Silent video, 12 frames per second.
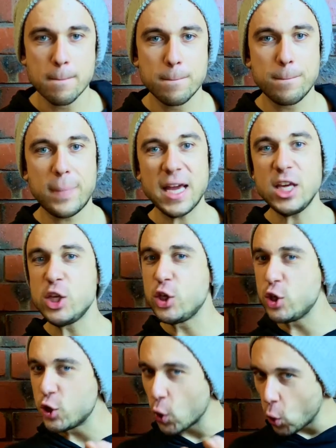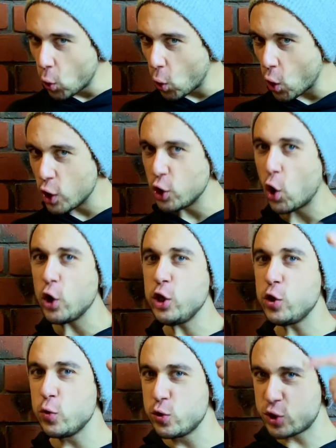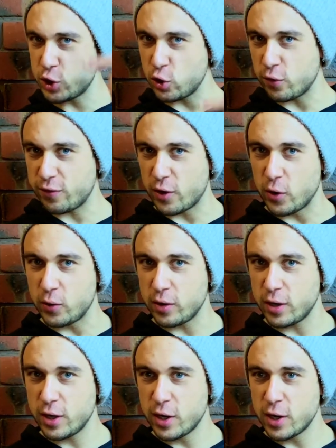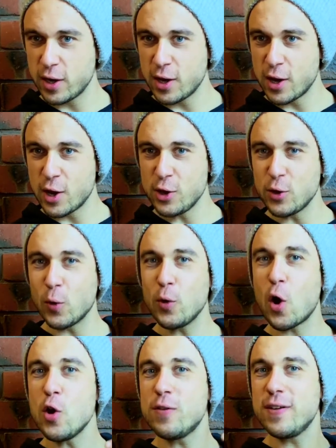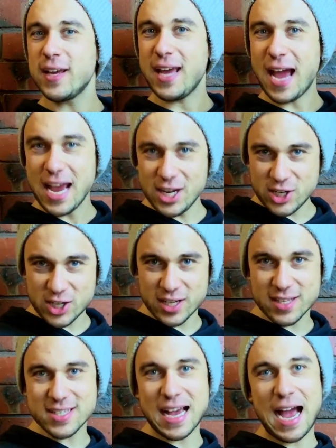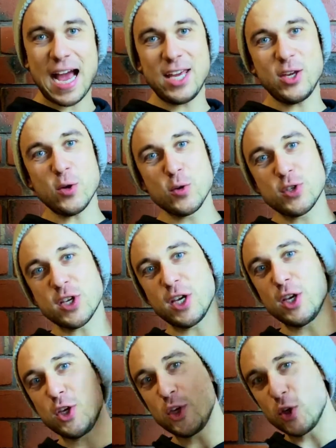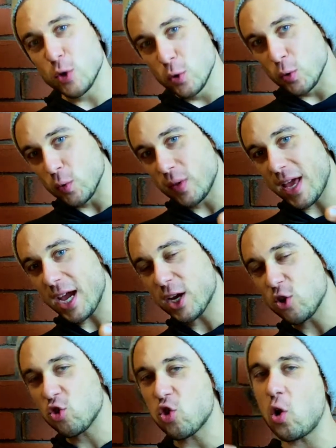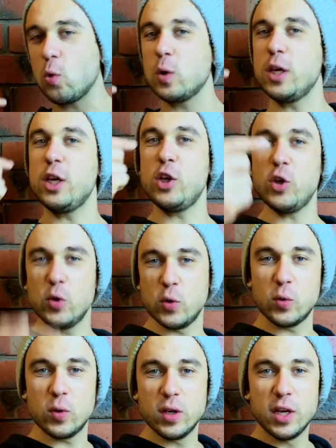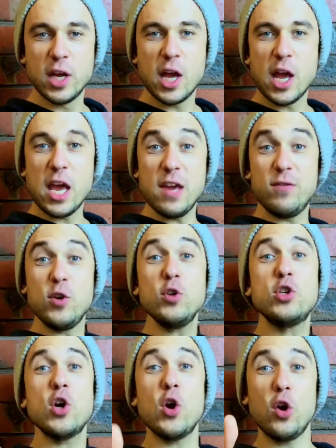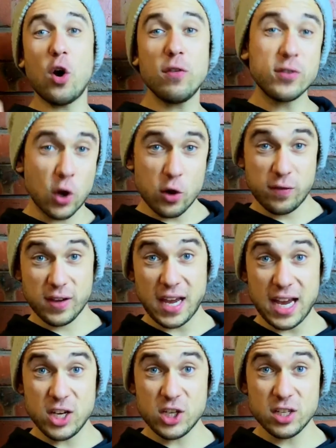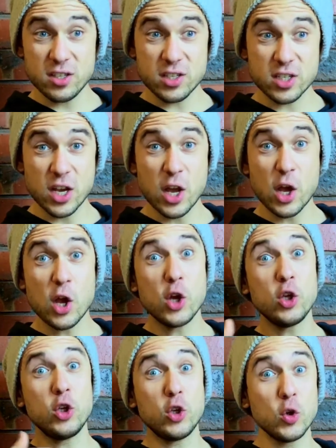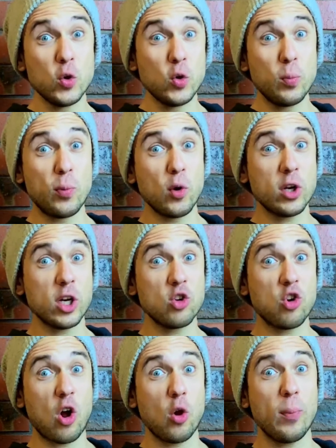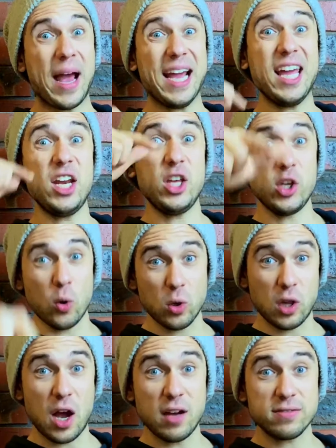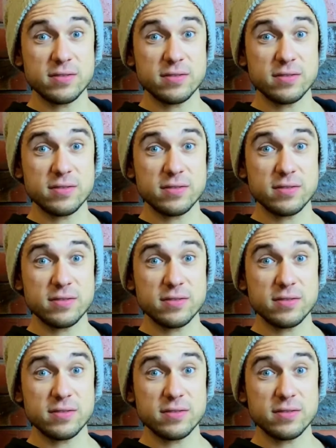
But you're not using your phone. Your notifications are using you. They're controlling you. If you turn off notifications, you put control back into your life.